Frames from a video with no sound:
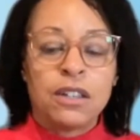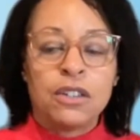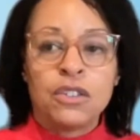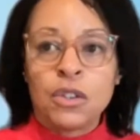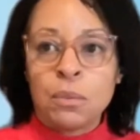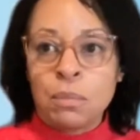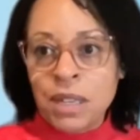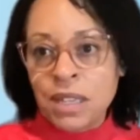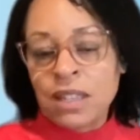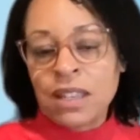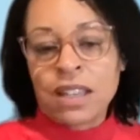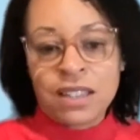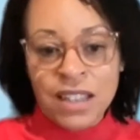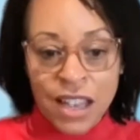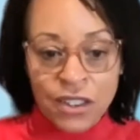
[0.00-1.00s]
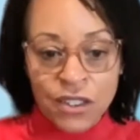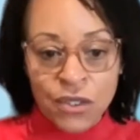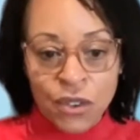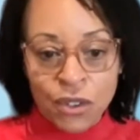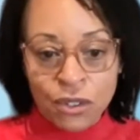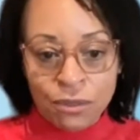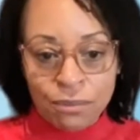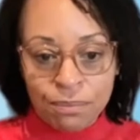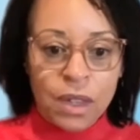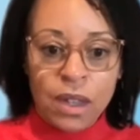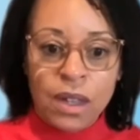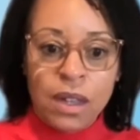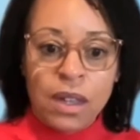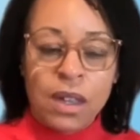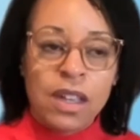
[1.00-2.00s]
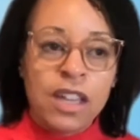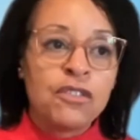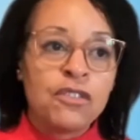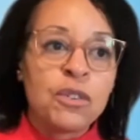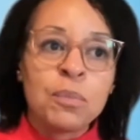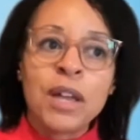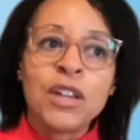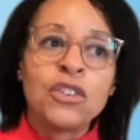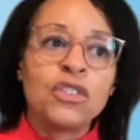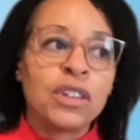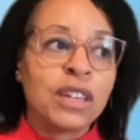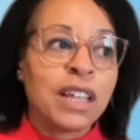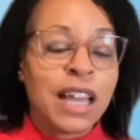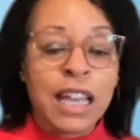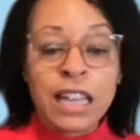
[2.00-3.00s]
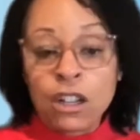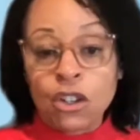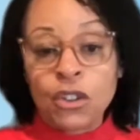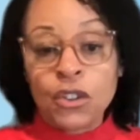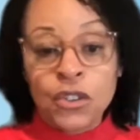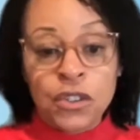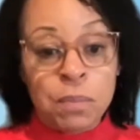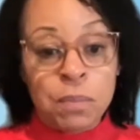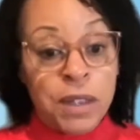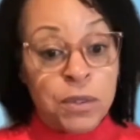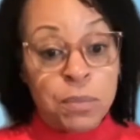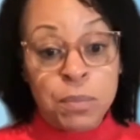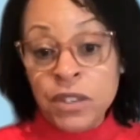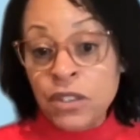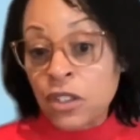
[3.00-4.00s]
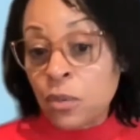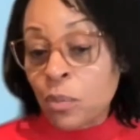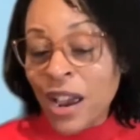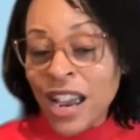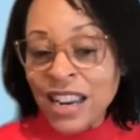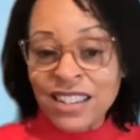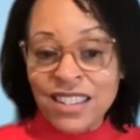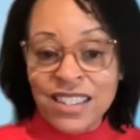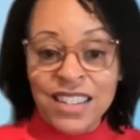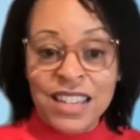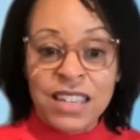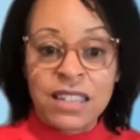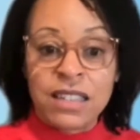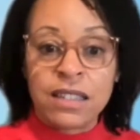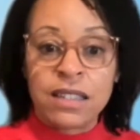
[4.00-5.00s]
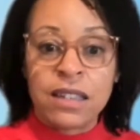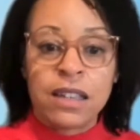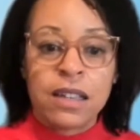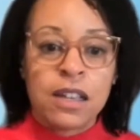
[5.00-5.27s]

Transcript: to be successful. Information includes best business practices,